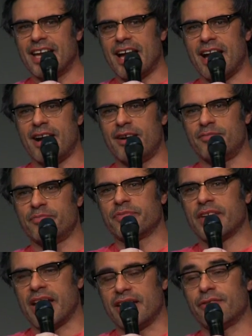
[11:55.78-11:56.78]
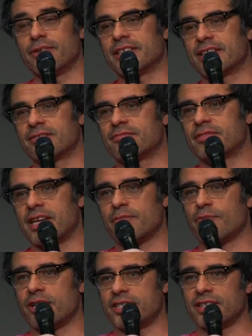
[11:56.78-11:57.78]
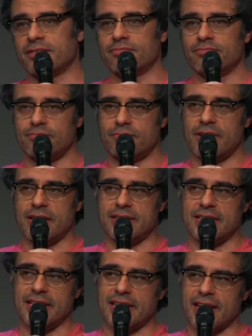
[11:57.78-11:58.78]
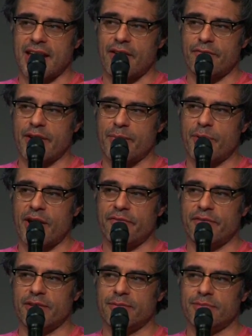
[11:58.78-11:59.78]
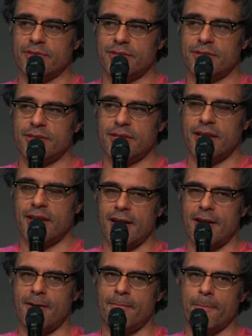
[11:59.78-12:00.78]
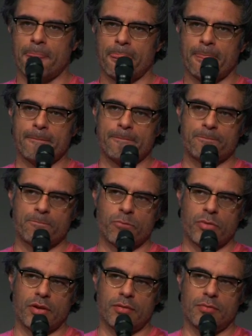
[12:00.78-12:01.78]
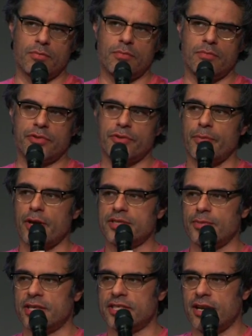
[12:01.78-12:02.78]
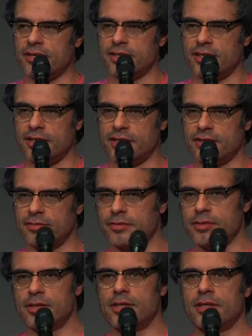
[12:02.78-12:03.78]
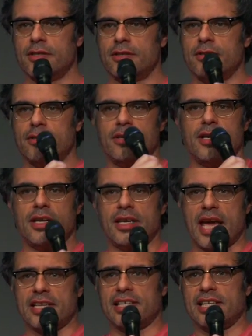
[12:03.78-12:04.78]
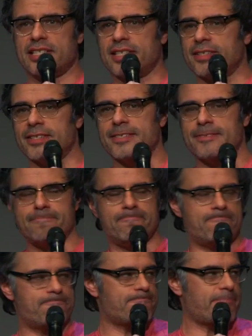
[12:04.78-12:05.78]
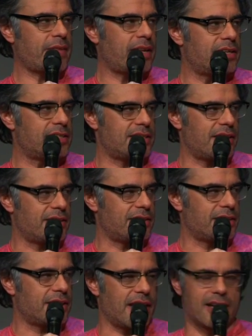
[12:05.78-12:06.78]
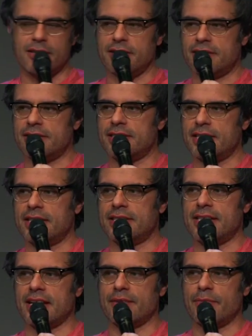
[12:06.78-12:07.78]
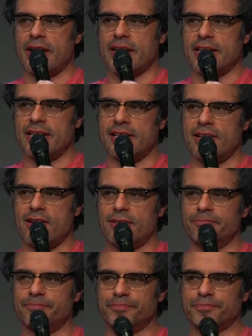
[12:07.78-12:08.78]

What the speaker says: And I would keep watching and seeking out vampire films through most of my childhood and adolescence. So yeah, it's stuck in my head a lot.